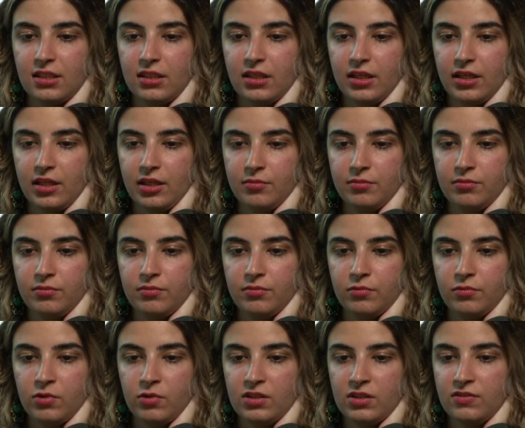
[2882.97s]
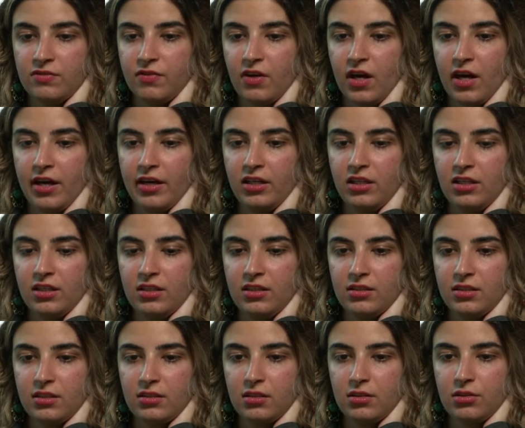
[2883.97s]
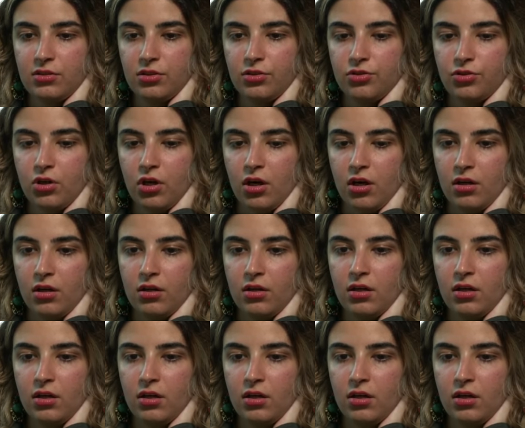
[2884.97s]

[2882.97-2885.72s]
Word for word: game was fine and it ended in a draw.